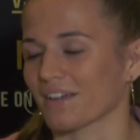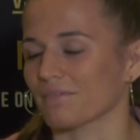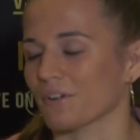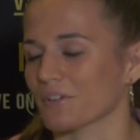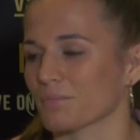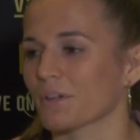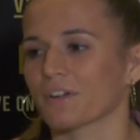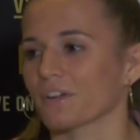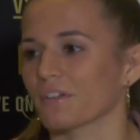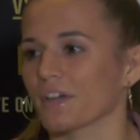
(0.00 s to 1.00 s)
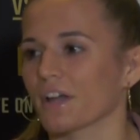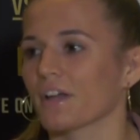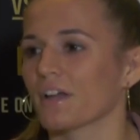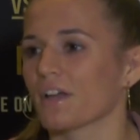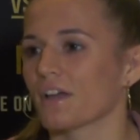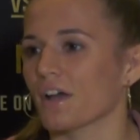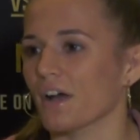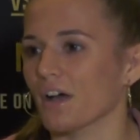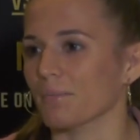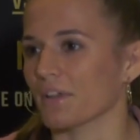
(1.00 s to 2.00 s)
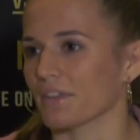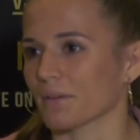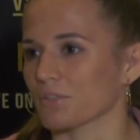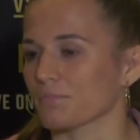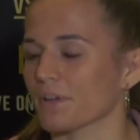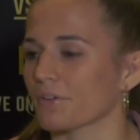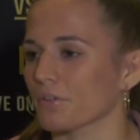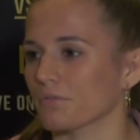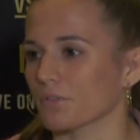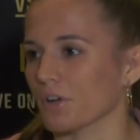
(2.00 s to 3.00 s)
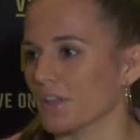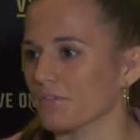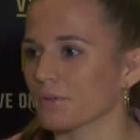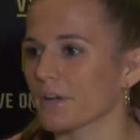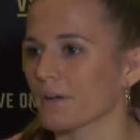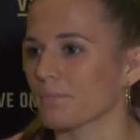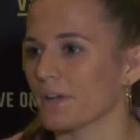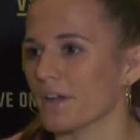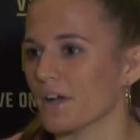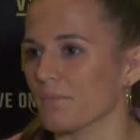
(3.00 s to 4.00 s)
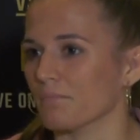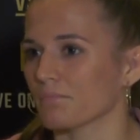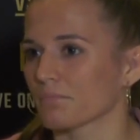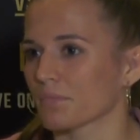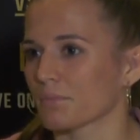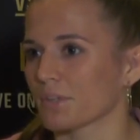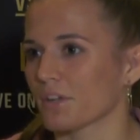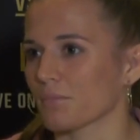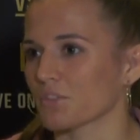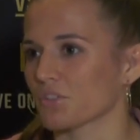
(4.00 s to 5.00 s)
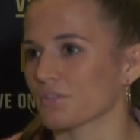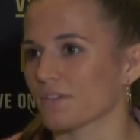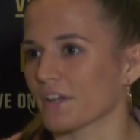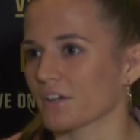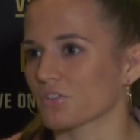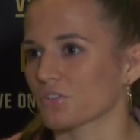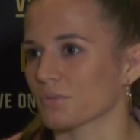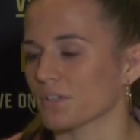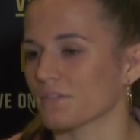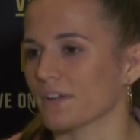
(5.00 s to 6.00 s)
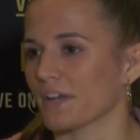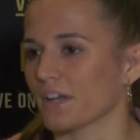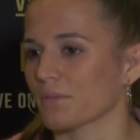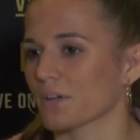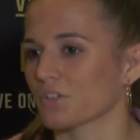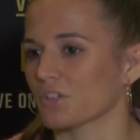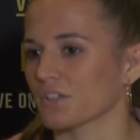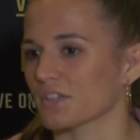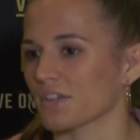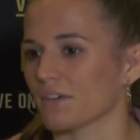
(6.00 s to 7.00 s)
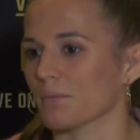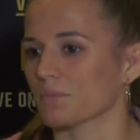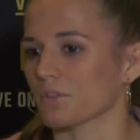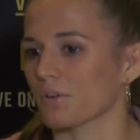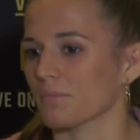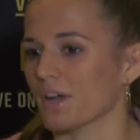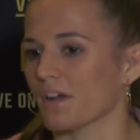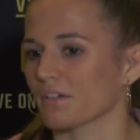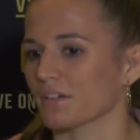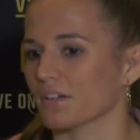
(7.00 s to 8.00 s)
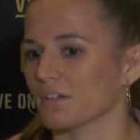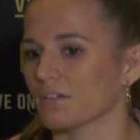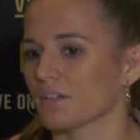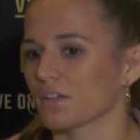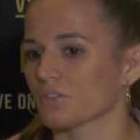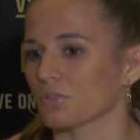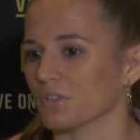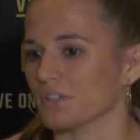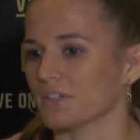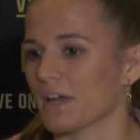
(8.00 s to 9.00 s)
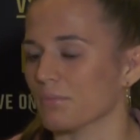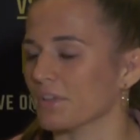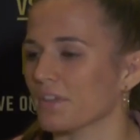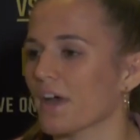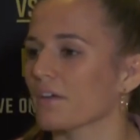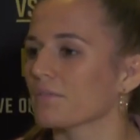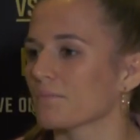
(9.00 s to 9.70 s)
I'm far superior there, and I think I'm just better overall everywhere. But I mean, she's a fighter and she's willing to fight anywhere, and she doesn't give up. So I'm not gonna totally downplay that.